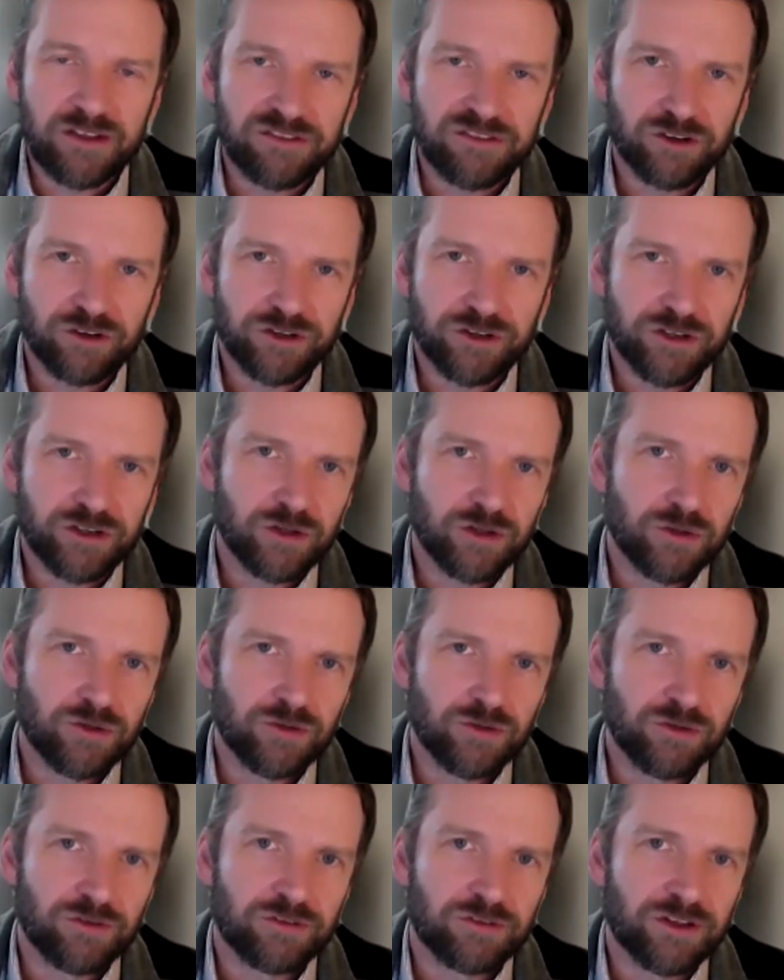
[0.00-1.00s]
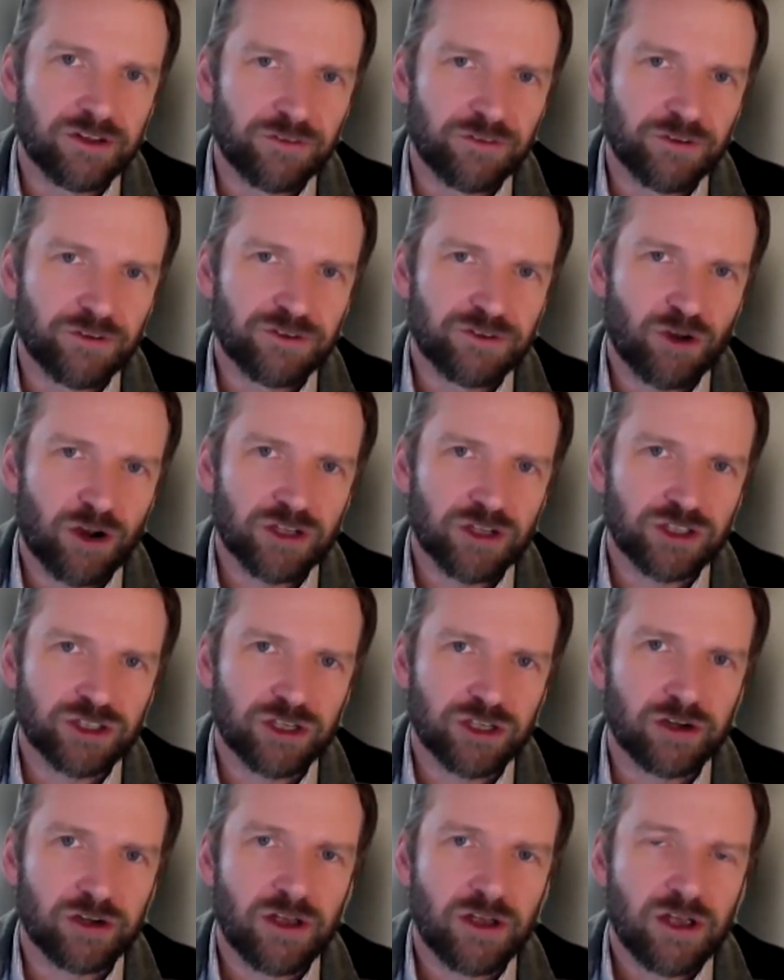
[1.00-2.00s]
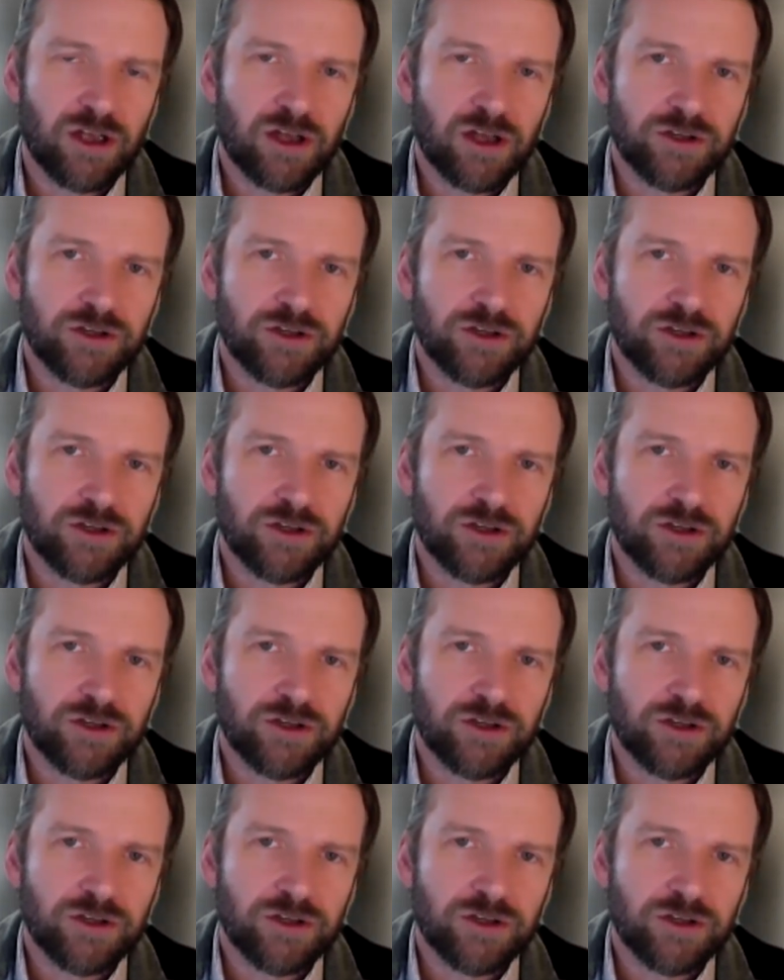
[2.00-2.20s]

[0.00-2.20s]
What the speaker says: easier to use infrastructure